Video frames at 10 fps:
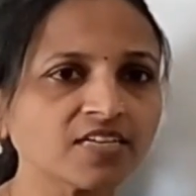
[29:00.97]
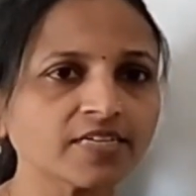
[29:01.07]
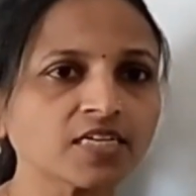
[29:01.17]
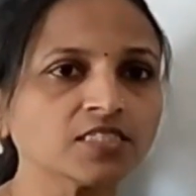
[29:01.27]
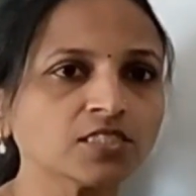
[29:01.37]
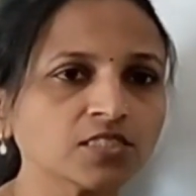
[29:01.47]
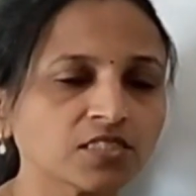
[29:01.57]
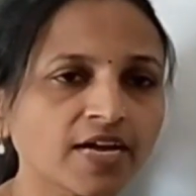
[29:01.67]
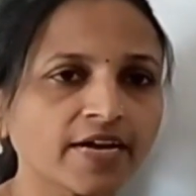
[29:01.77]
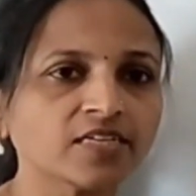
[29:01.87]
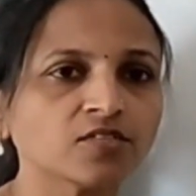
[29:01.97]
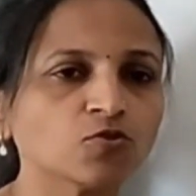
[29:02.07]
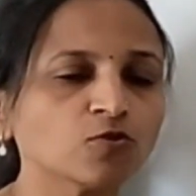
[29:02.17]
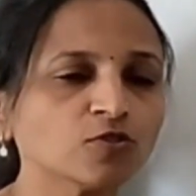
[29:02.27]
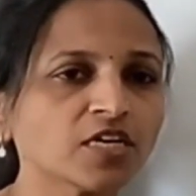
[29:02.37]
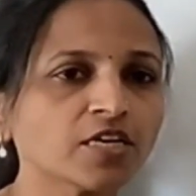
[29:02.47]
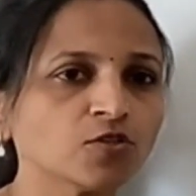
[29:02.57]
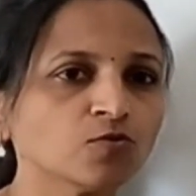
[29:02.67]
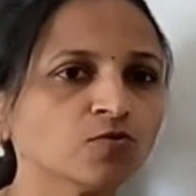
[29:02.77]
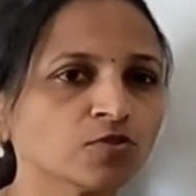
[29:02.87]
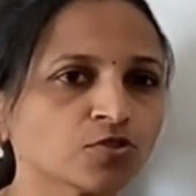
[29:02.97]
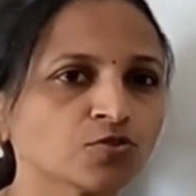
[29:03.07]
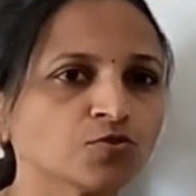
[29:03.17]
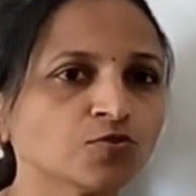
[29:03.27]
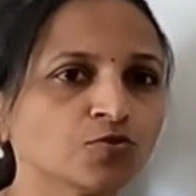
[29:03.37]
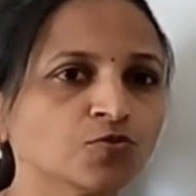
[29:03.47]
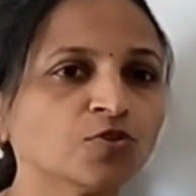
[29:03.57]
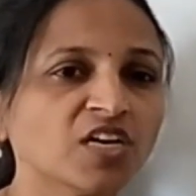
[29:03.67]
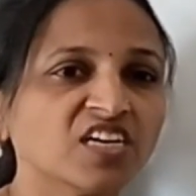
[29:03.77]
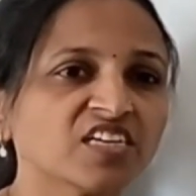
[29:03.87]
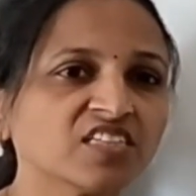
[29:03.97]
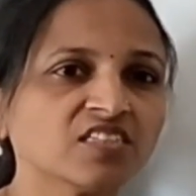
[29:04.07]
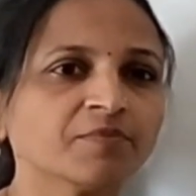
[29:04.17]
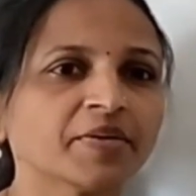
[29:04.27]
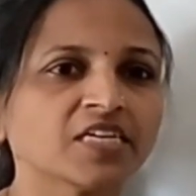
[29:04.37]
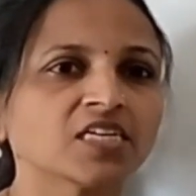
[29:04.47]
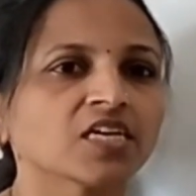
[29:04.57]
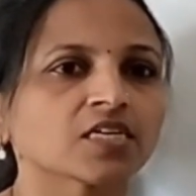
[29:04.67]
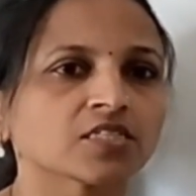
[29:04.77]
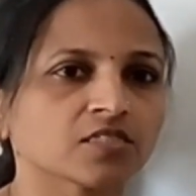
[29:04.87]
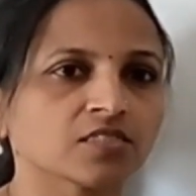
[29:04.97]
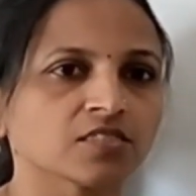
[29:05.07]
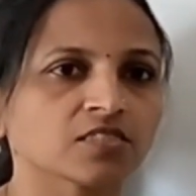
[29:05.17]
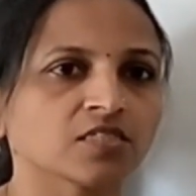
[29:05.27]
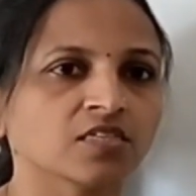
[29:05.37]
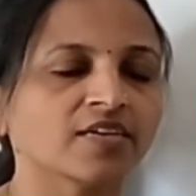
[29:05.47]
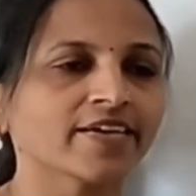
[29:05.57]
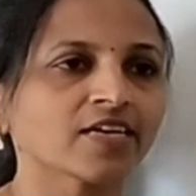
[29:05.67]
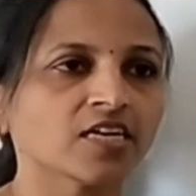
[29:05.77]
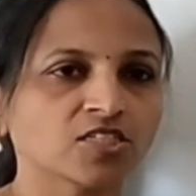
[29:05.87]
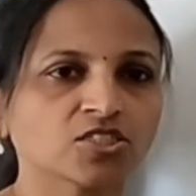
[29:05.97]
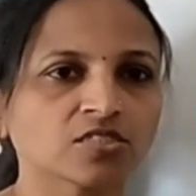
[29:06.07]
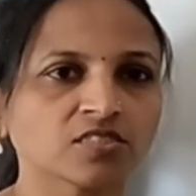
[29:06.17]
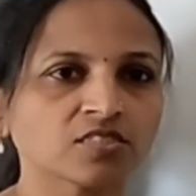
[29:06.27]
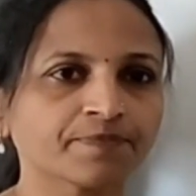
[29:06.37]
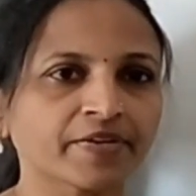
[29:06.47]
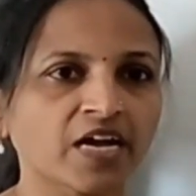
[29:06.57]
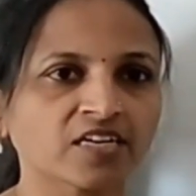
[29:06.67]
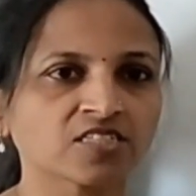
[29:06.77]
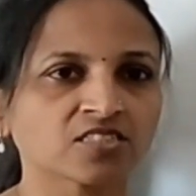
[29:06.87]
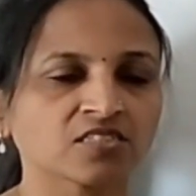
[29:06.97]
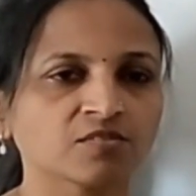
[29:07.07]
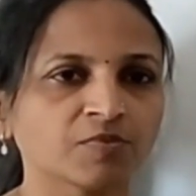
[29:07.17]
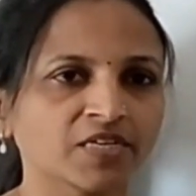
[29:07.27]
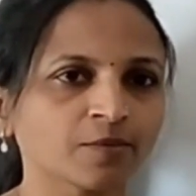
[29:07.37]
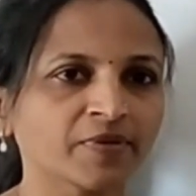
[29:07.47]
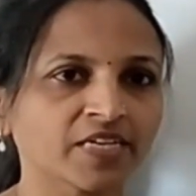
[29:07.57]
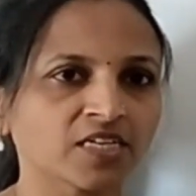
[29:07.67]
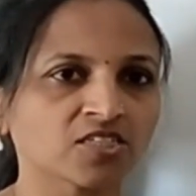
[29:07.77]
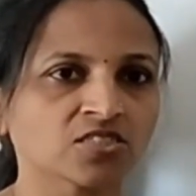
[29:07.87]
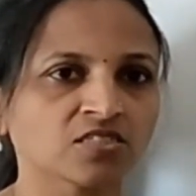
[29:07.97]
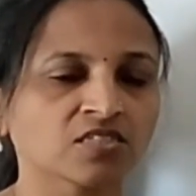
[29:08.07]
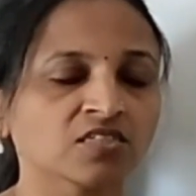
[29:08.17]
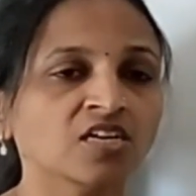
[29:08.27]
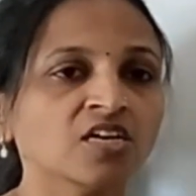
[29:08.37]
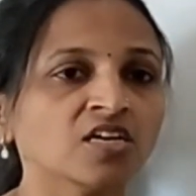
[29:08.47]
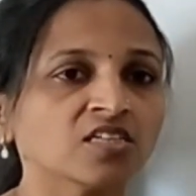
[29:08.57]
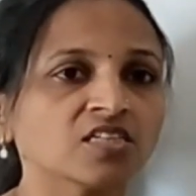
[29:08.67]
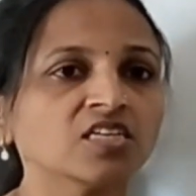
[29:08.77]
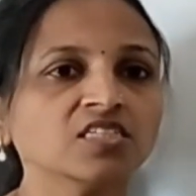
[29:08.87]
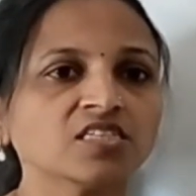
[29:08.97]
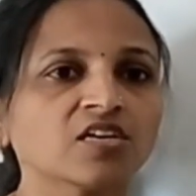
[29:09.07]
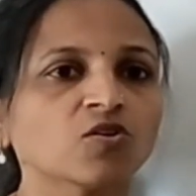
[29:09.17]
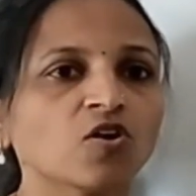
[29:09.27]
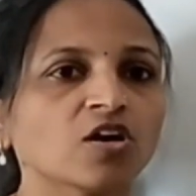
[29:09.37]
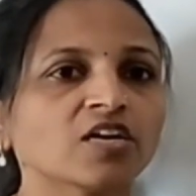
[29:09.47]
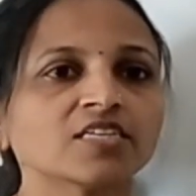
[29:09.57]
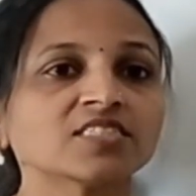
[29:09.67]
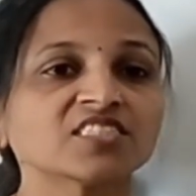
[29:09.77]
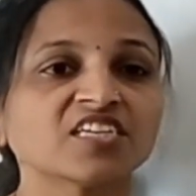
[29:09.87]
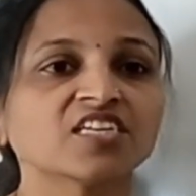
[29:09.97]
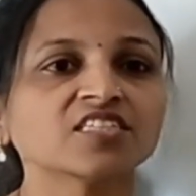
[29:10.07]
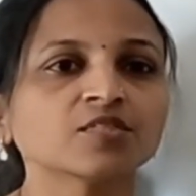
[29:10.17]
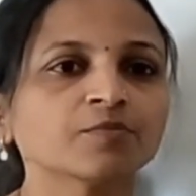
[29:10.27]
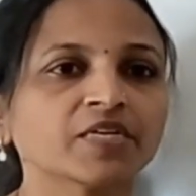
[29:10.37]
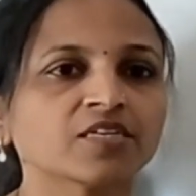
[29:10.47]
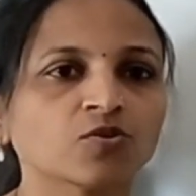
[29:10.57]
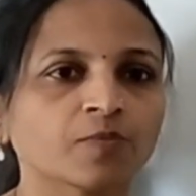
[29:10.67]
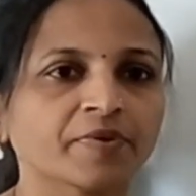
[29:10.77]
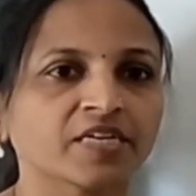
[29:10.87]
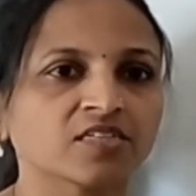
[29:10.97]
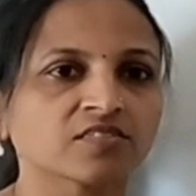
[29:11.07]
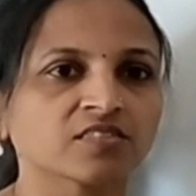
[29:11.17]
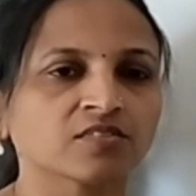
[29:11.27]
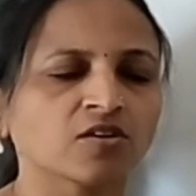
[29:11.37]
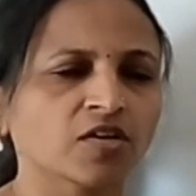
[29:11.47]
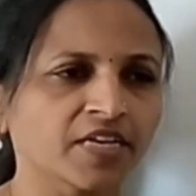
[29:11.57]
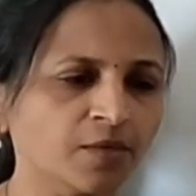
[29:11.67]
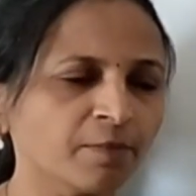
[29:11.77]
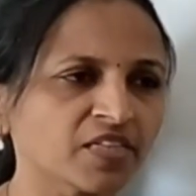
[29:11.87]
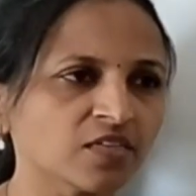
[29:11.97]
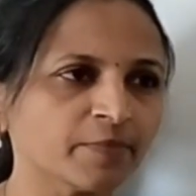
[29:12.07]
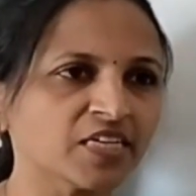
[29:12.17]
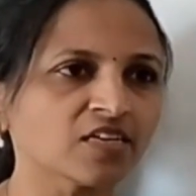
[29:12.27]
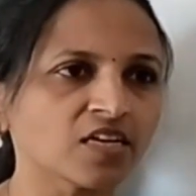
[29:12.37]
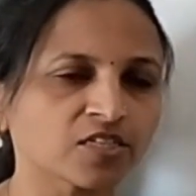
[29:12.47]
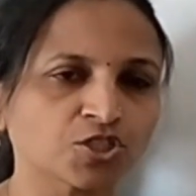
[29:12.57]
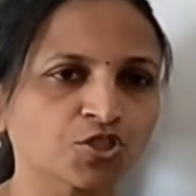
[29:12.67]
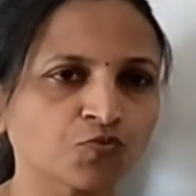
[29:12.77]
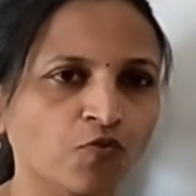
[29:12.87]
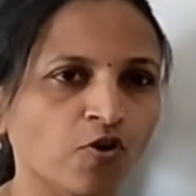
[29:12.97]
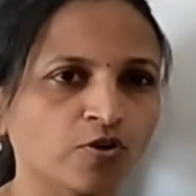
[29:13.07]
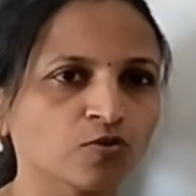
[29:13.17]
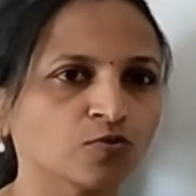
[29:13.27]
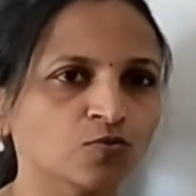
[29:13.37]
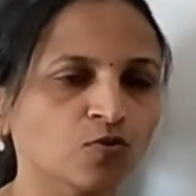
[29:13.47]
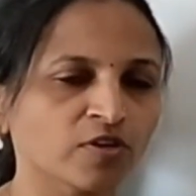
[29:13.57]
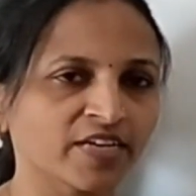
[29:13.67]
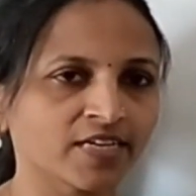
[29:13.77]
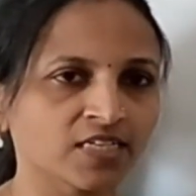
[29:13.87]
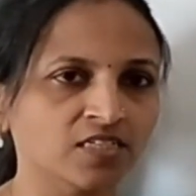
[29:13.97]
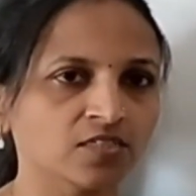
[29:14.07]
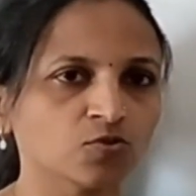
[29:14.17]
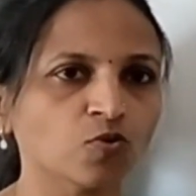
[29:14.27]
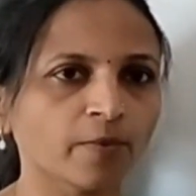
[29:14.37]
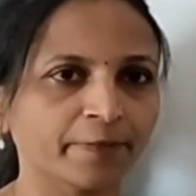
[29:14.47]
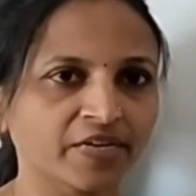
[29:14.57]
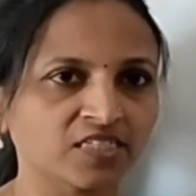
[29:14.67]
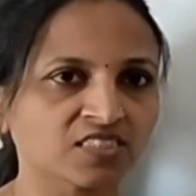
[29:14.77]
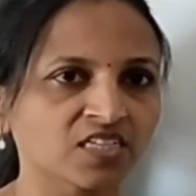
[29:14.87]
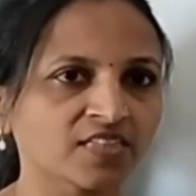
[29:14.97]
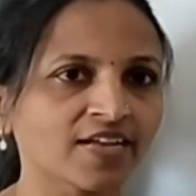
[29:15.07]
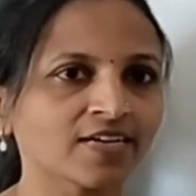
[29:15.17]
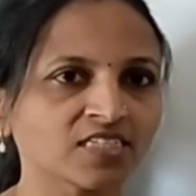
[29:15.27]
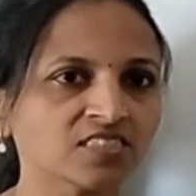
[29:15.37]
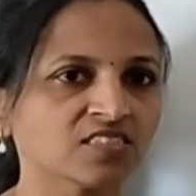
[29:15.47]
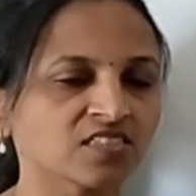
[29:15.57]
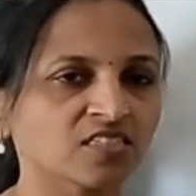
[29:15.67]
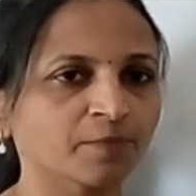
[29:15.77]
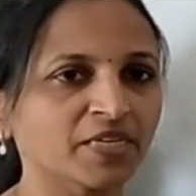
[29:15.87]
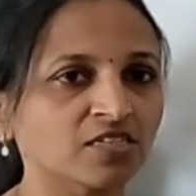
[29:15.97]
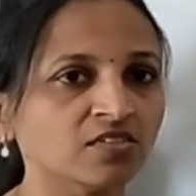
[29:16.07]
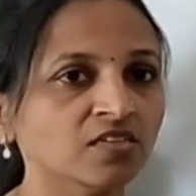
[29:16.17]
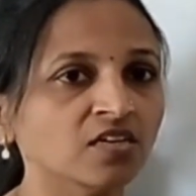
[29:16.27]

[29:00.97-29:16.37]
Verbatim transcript: that has that those are used to do arithmetic actions like addition, subtraction, multiplication. These are called as arithmetic operators. Any mathematical action you want to do on any two operands, then that is nothing but a